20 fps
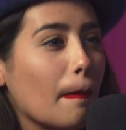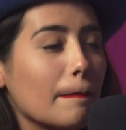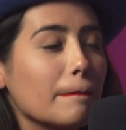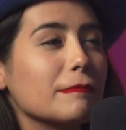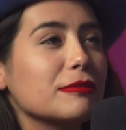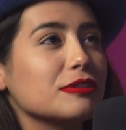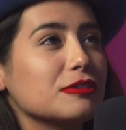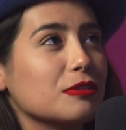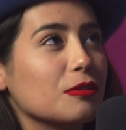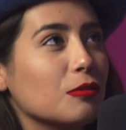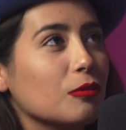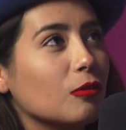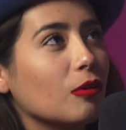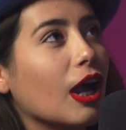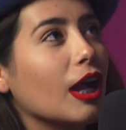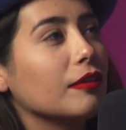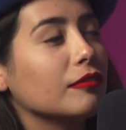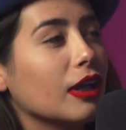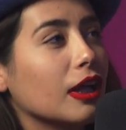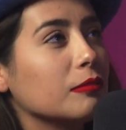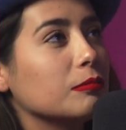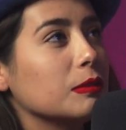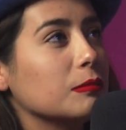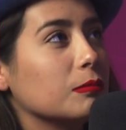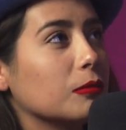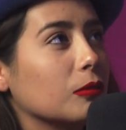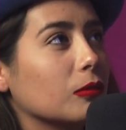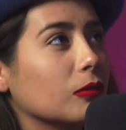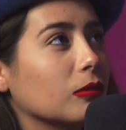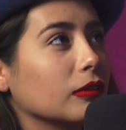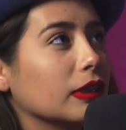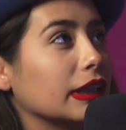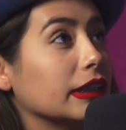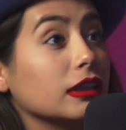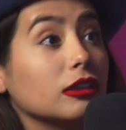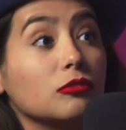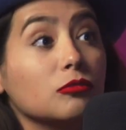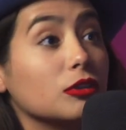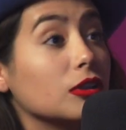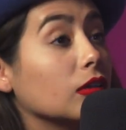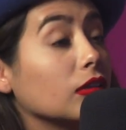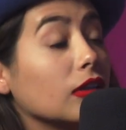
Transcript: So I've had people like in real